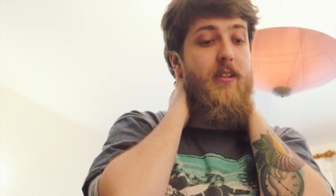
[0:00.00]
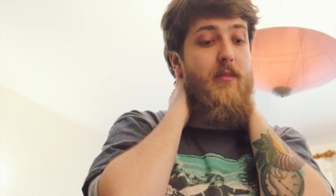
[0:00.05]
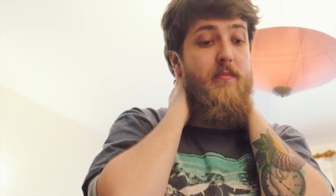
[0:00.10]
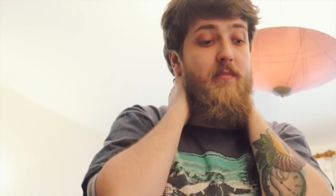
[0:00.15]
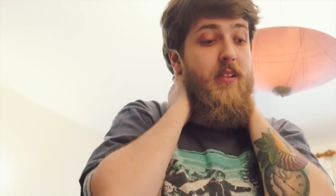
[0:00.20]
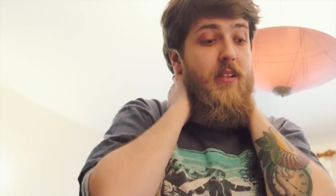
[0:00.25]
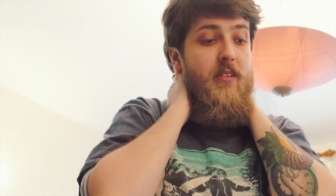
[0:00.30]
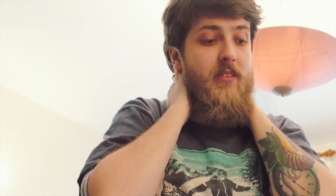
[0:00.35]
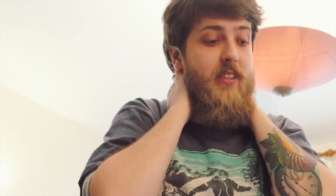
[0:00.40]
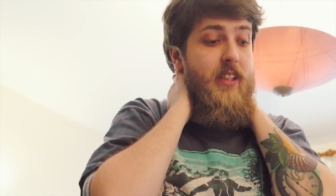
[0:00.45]
I,
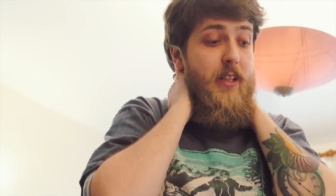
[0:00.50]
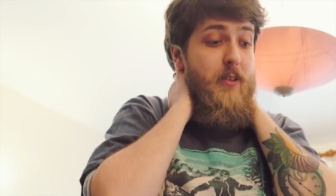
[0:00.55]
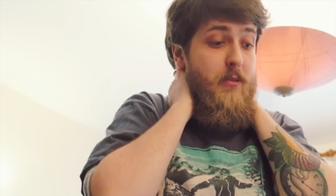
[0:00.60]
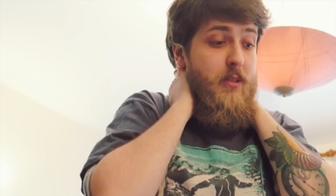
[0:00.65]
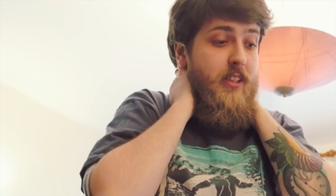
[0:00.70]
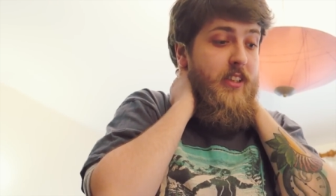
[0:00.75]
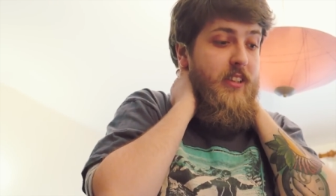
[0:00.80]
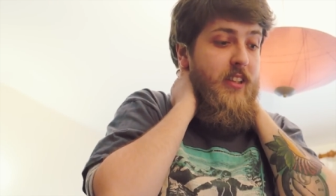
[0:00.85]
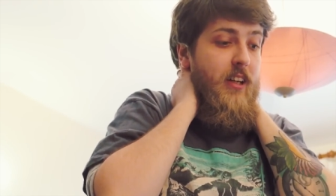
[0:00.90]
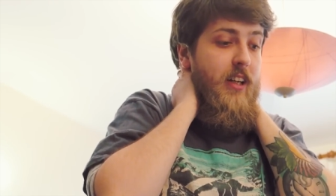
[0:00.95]
was getting
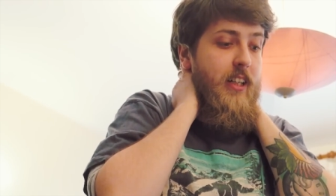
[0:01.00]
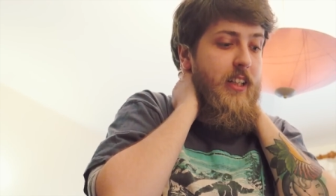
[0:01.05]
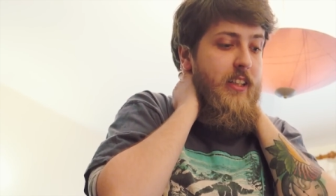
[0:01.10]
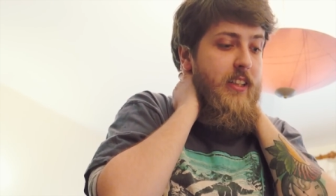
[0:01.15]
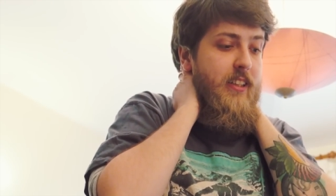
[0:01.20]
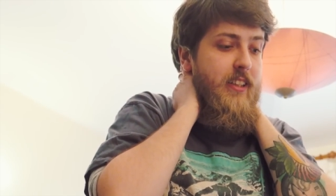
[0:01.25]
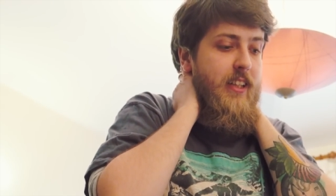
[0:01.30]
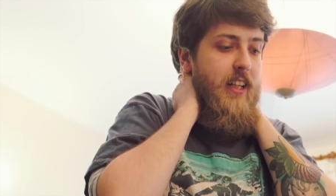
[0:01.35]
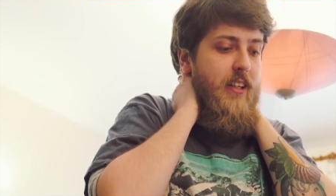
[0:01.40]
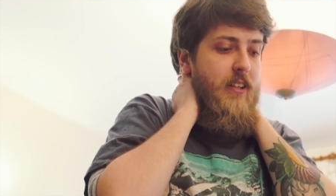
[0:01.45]
all excited,
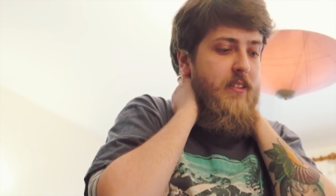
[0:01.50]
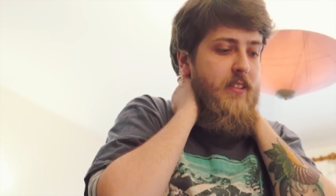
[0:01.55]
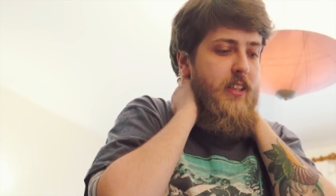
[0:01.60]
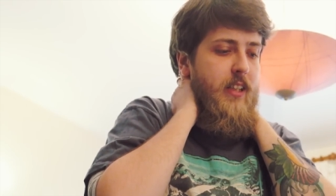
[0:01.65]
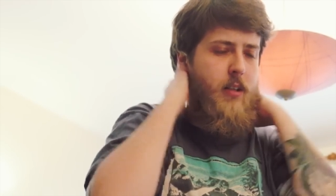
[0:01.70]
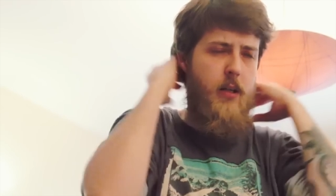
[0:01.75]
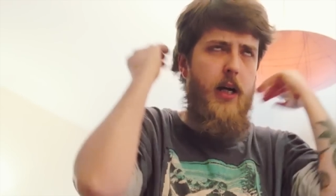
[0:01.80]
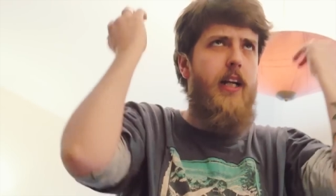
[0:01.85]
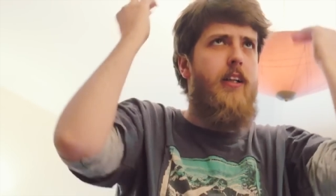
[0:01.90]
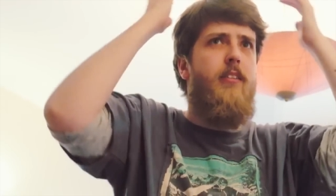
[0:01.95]
and then I was
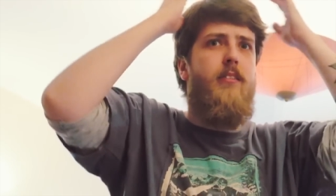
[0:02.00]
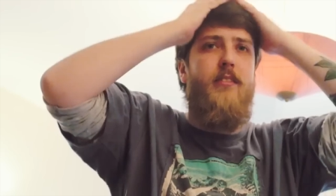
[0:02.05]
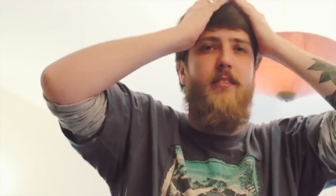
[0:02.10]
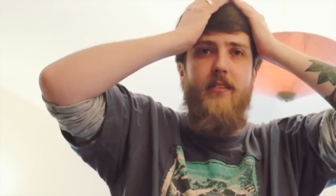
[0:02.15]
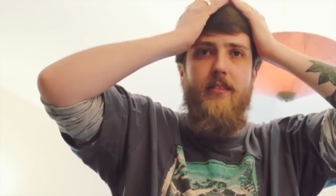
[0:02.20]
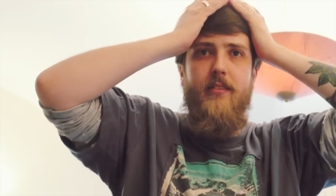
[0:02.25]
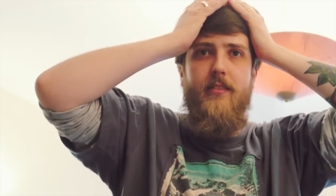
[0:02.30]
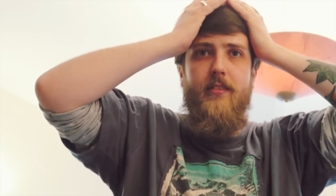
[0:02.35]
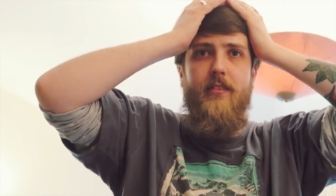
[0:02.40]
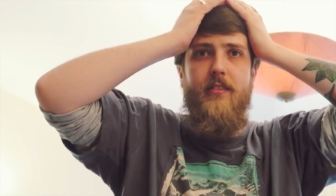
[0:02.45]
like, oh, hang on.
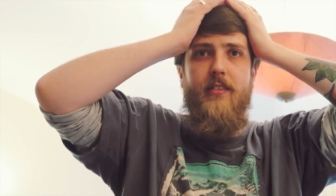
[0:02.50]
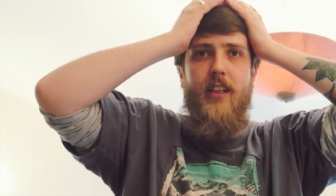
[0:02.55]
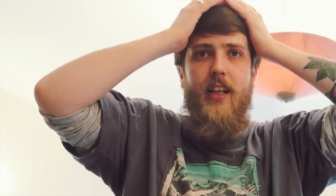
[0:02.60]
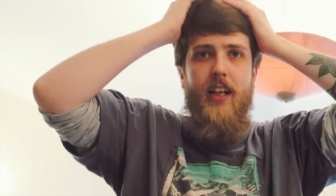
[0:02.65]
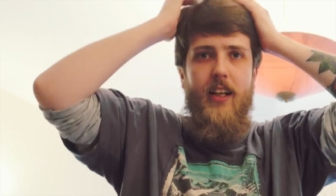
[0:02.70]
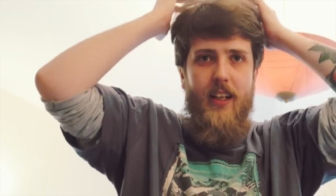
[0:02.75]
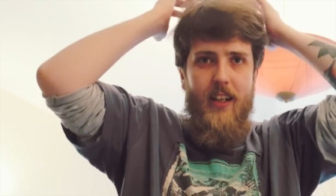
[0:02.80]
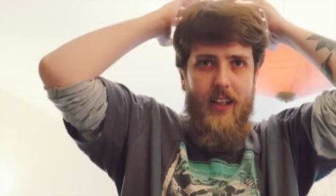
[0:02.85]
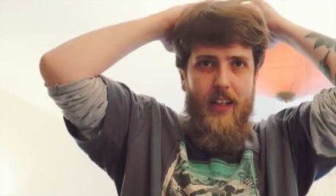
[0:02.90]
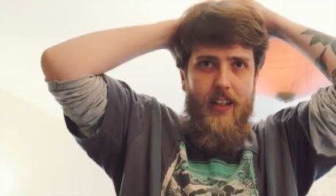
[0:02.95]

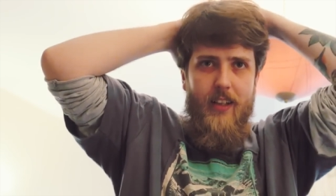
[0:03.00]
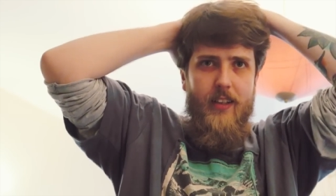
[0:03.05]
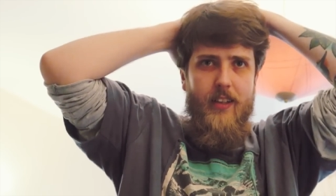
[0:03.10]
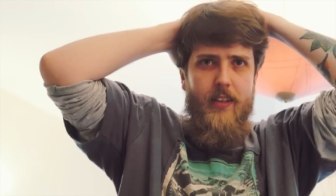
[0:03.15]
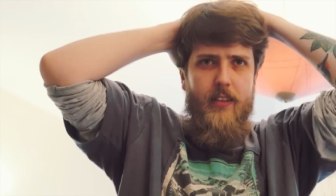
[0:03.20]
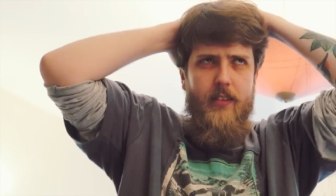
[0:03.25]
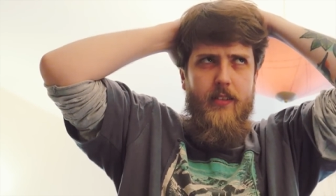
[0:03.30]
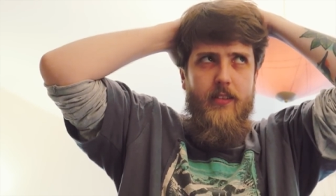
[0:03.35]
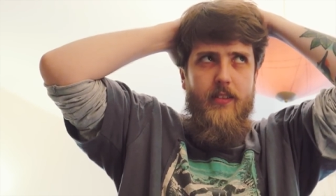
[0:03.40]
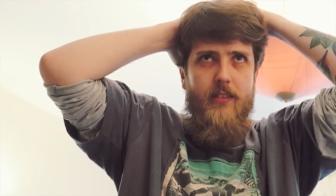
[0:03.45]

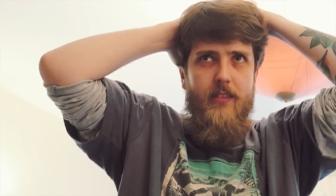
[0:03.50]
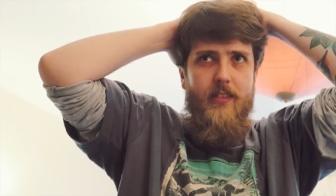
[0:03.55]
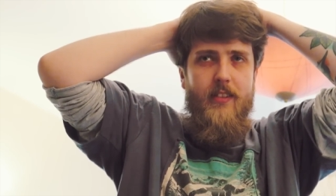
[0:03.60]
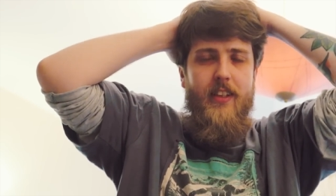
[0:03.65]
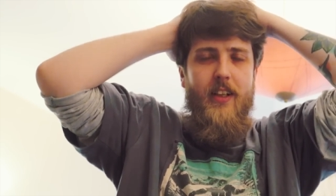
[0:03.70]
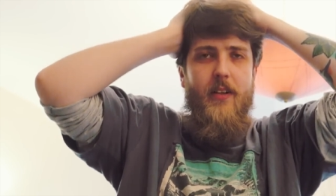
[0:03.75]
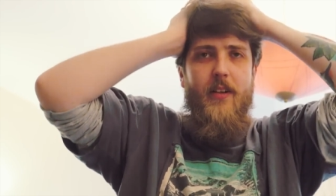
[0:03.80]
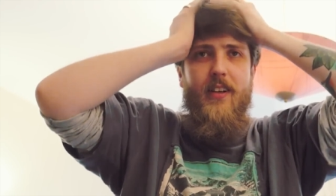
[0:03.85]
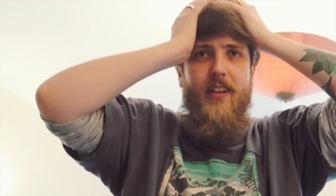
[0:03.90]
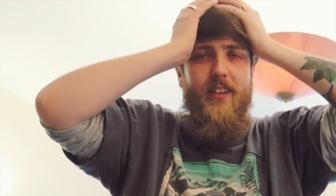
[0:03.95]
And
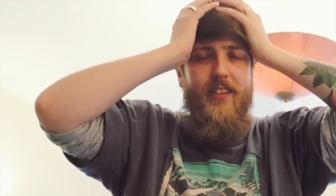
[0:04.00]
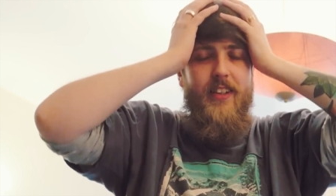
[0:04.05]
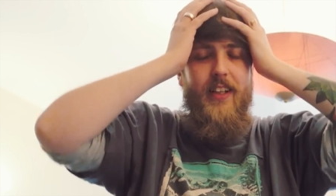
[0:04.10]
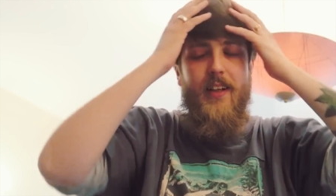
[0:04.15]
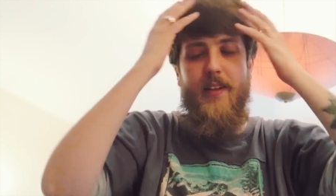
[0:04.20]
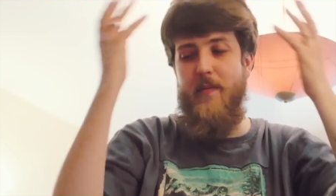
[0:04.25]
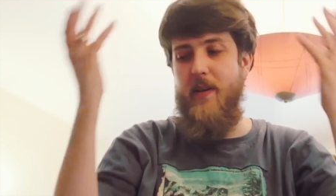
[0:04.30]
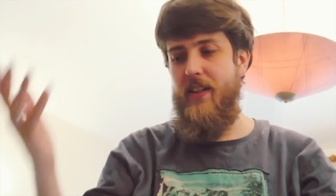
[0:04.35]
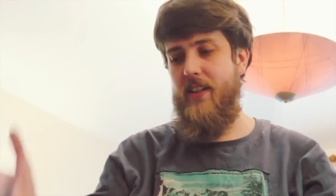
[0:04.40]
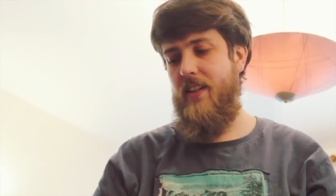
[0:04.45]
then I, and uh, then
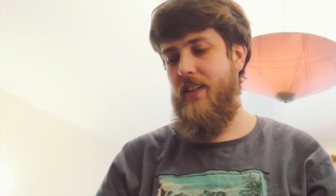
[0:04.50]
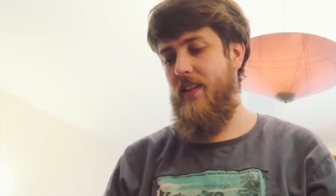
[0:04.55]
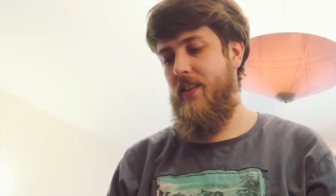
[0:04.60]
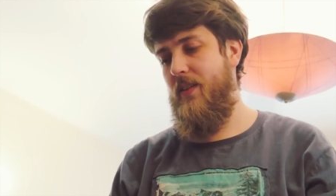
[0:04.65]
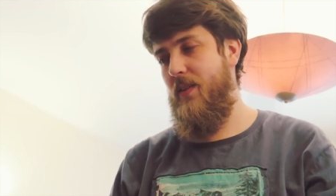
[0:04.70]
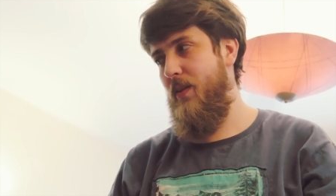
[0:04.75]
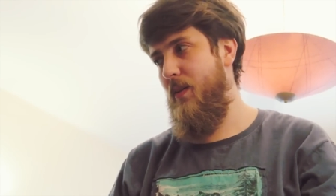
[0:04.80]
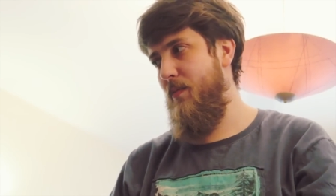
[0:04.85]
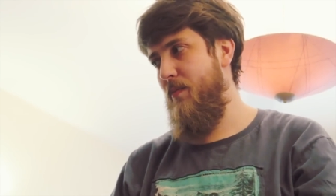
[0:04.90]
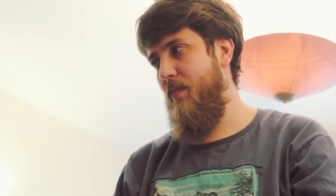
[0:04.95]
I mentioned it
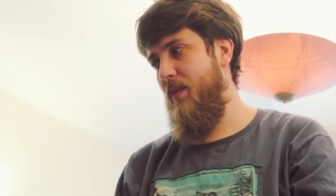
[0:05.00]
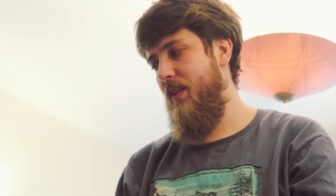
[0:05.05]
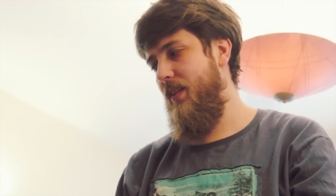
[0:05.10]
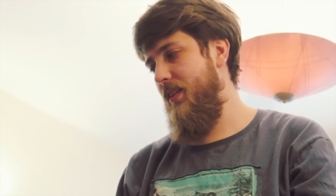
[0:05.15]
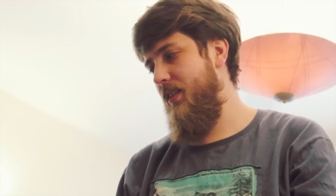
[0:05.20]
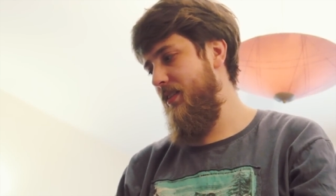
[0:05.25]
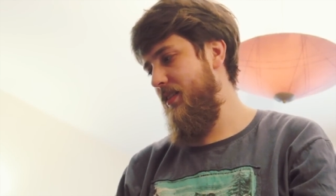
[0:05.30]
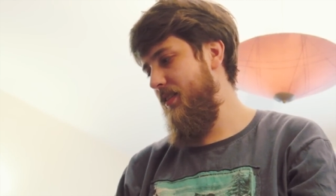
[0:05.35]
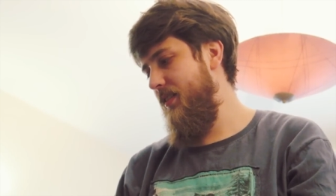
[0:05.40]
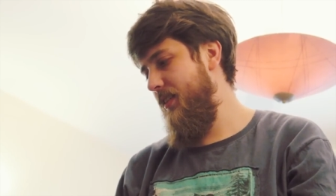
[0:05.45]
to him,
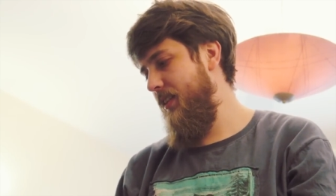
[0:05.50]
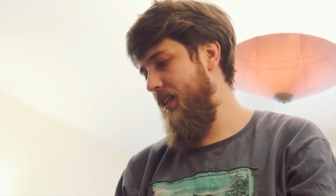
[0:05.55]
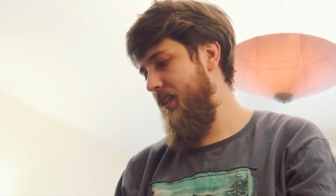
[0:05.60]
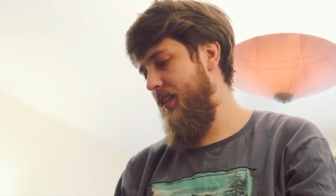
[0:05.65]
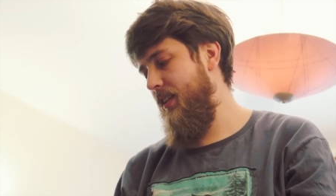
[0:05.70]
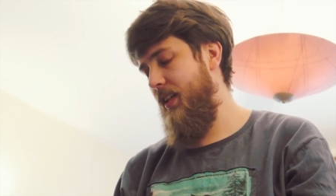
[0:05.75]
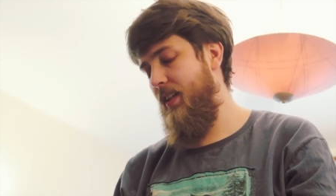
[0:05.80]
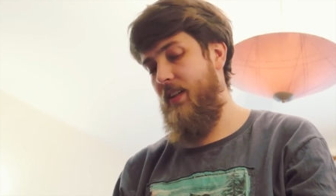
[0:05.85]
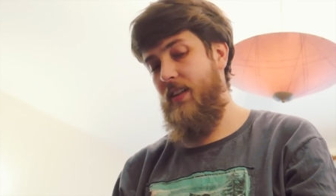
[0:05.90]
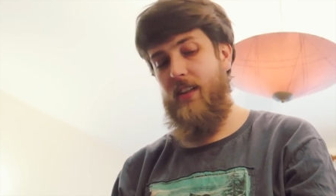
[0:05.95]
but he
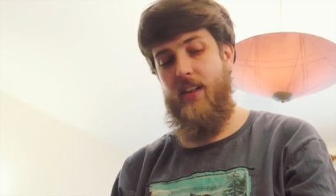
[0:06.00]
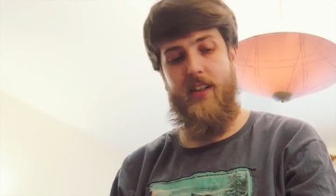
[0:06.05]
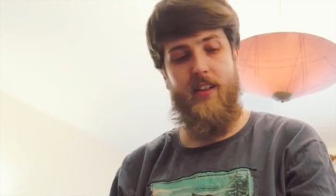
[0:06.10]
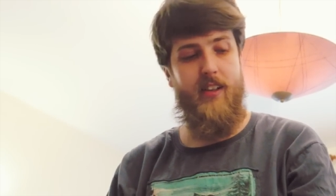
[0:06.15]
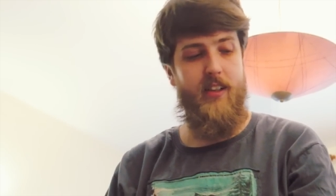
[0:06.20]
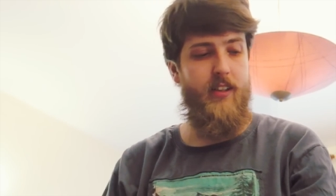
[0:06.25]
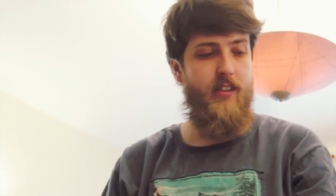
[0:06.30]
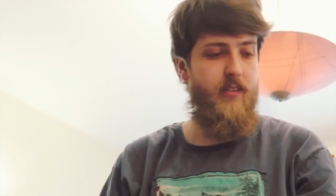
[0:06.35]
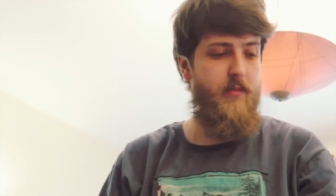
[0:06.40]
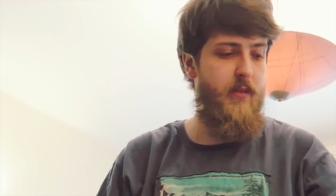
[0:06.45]
said, yeah,
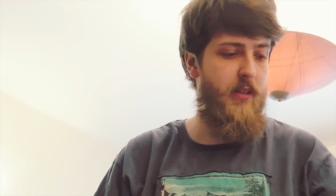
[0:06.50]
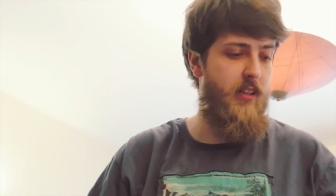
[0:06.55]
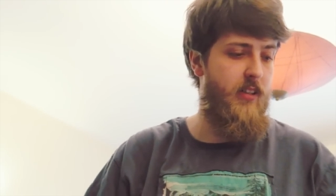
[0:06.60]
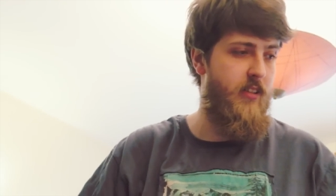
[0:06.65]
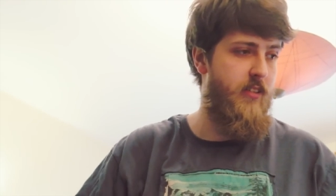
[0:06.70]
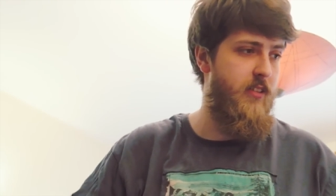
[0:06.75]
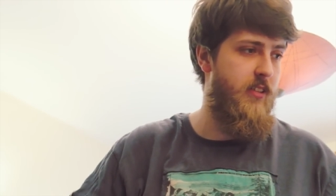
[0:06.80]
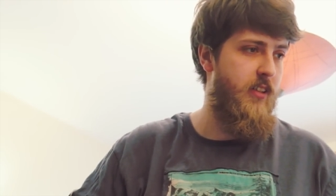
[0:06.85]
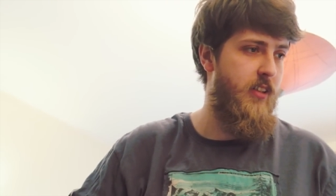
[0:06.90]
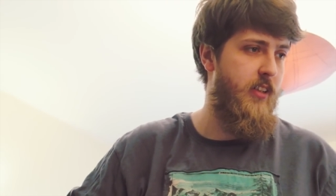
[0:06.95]
I need to be able
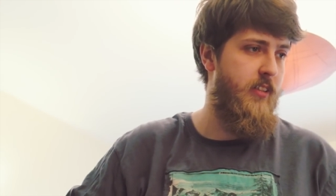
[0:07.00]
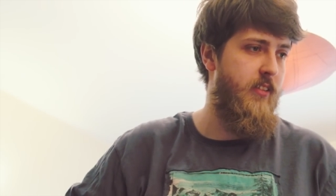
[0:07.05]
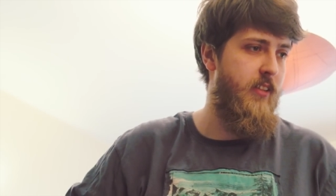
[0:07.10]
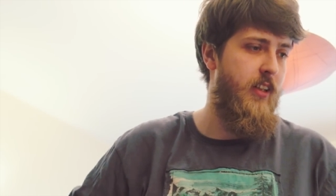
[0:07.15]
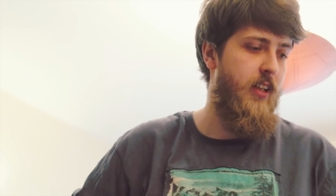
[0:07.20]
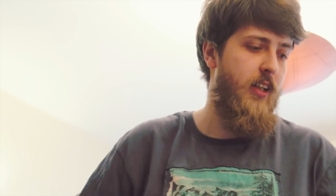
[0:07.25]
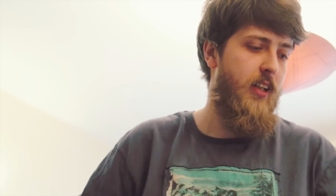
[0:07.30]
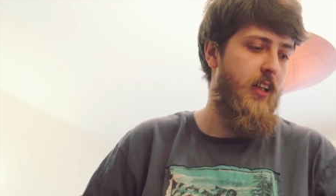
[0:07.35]
to drive.